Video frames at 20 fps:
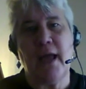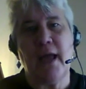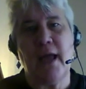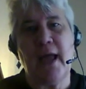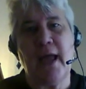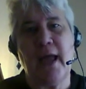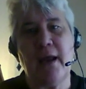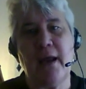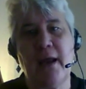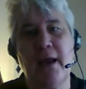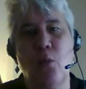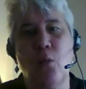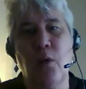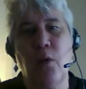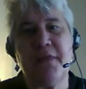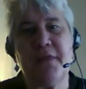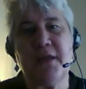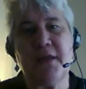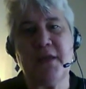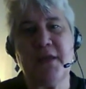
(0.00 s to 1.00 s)
And
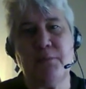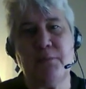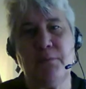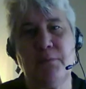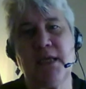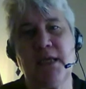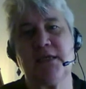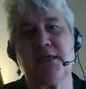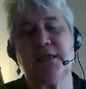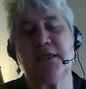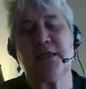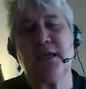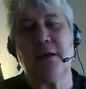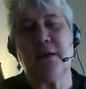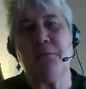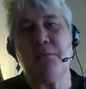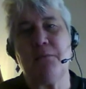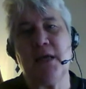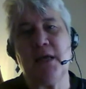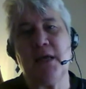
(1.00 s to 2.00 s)
what this means is it
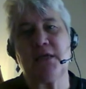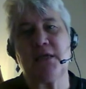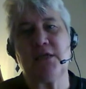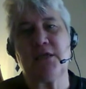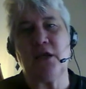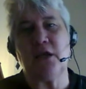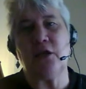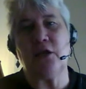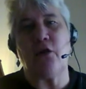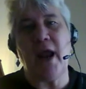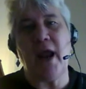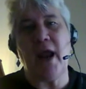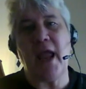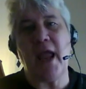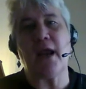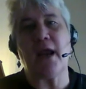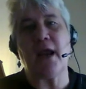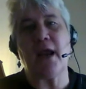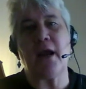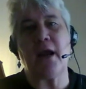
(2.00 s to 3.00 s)
means that your
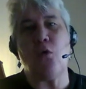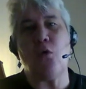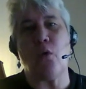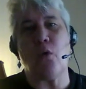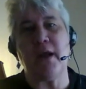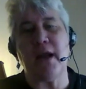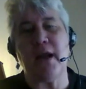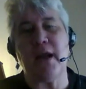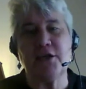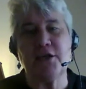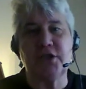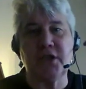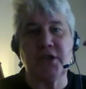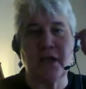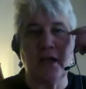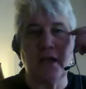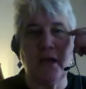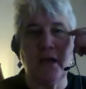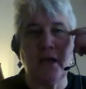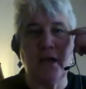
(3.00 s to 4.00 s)
hand-eye
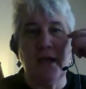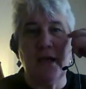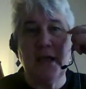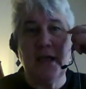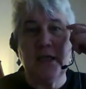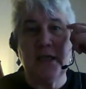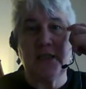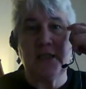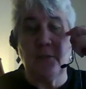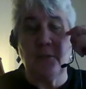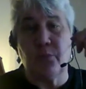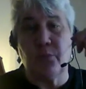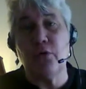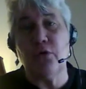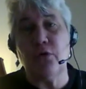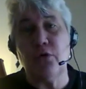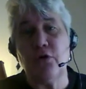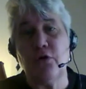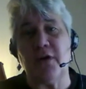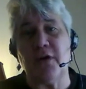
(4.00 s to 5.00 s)
coordination is
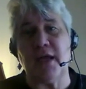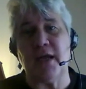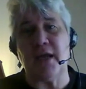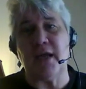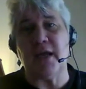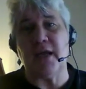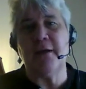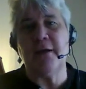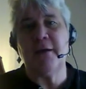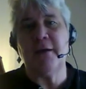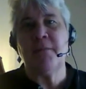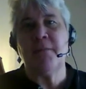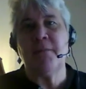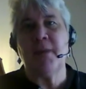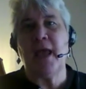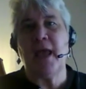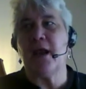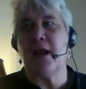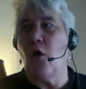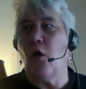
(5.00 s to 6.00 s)
improving, and